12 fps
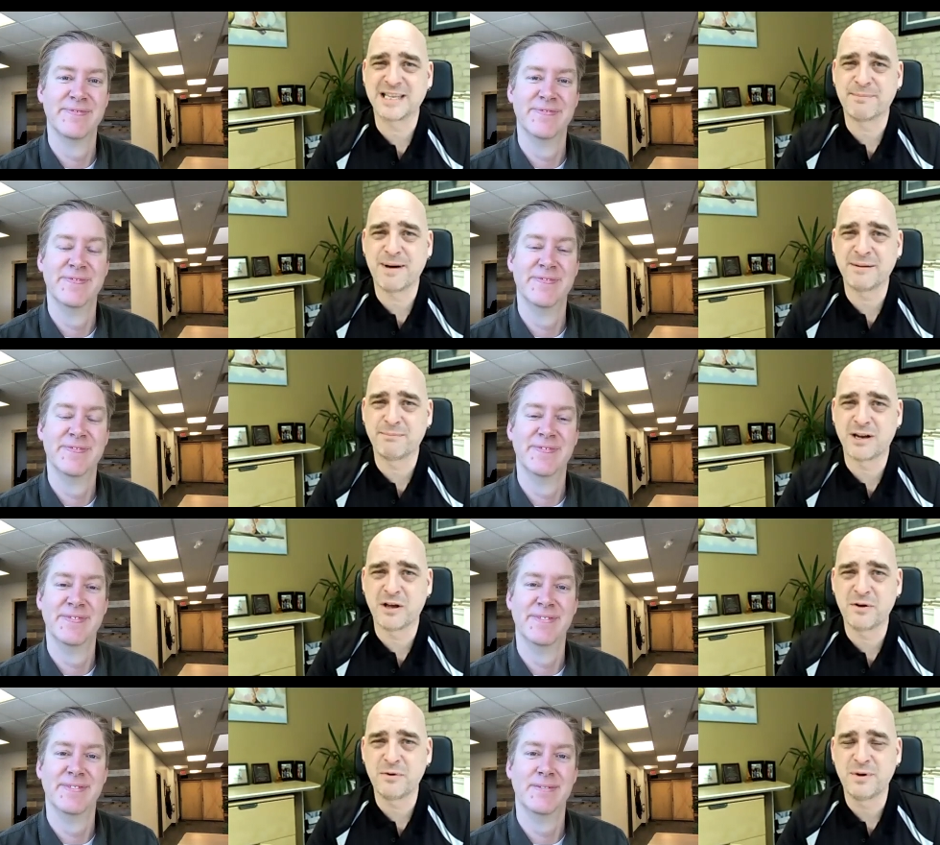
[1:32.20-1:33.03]
Speaker 1: the button
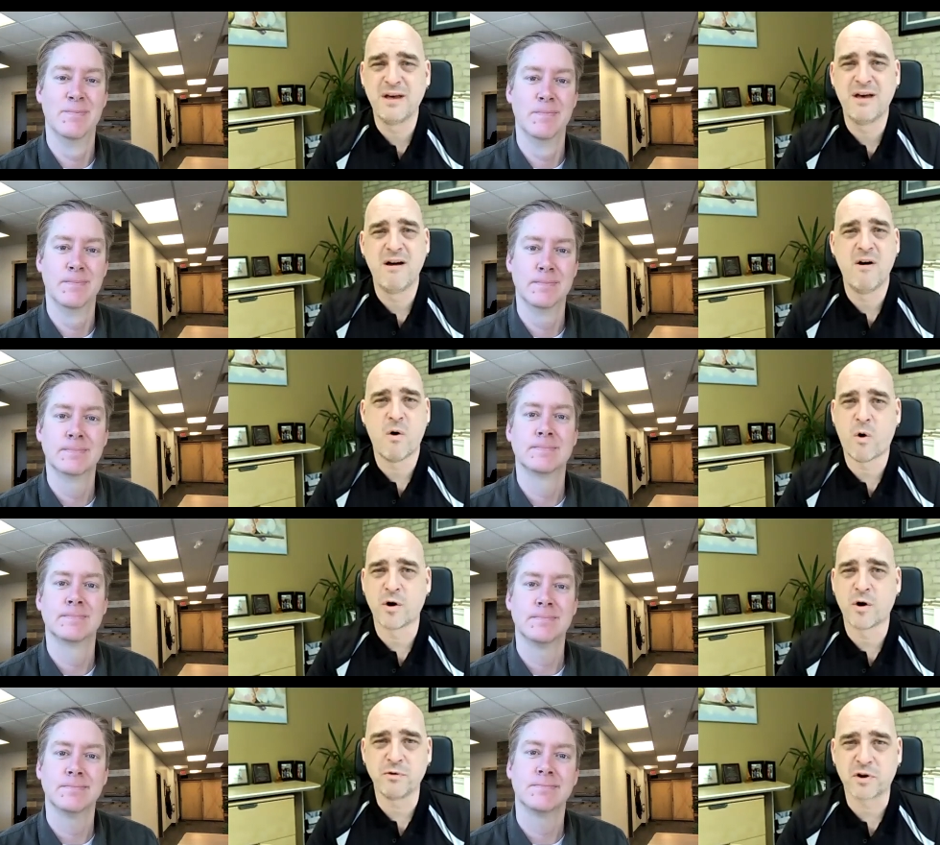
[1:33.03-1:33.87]
below, or
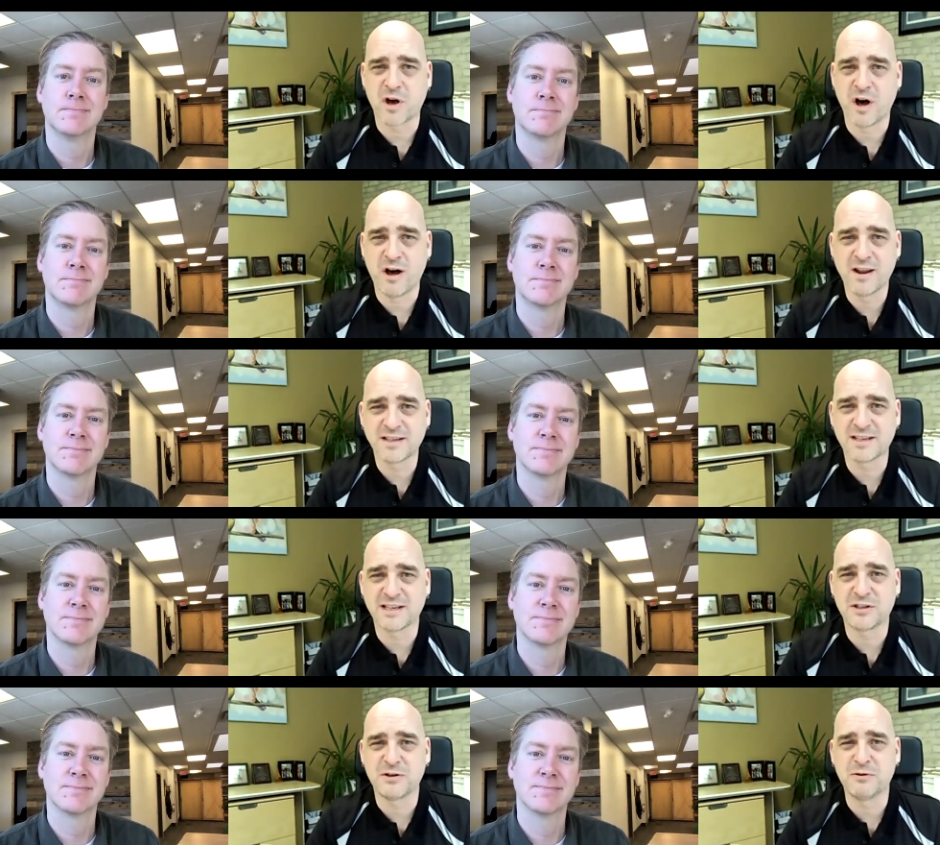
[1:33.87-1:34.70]
you can call us at
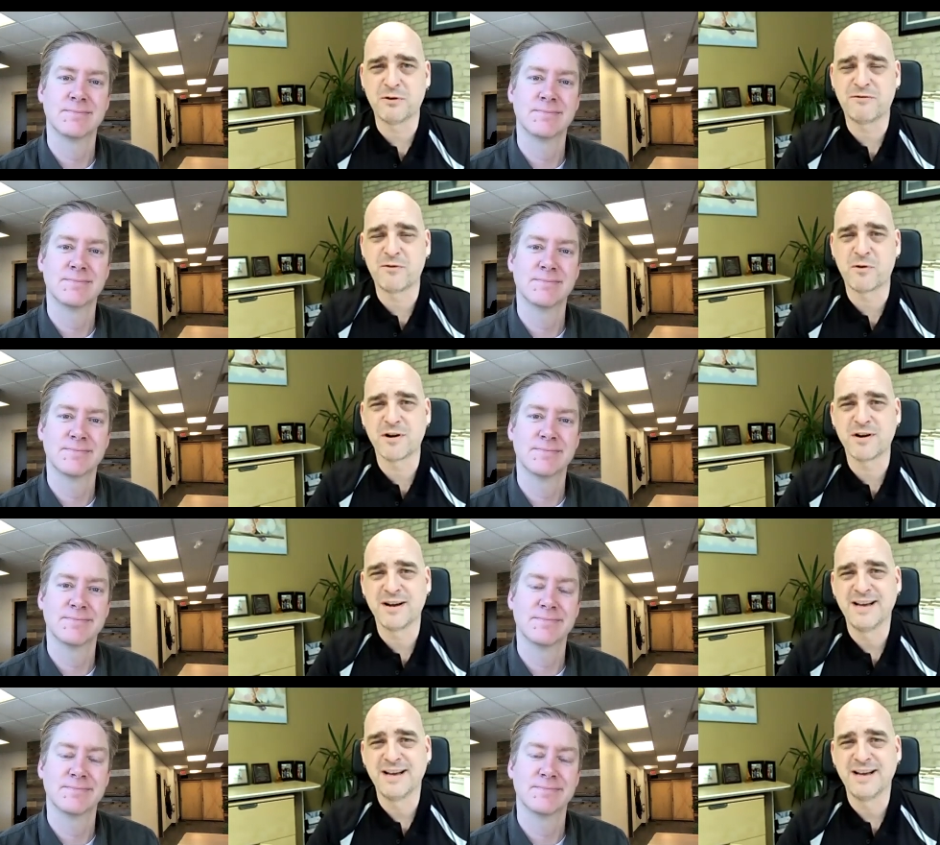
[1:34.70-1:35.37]
204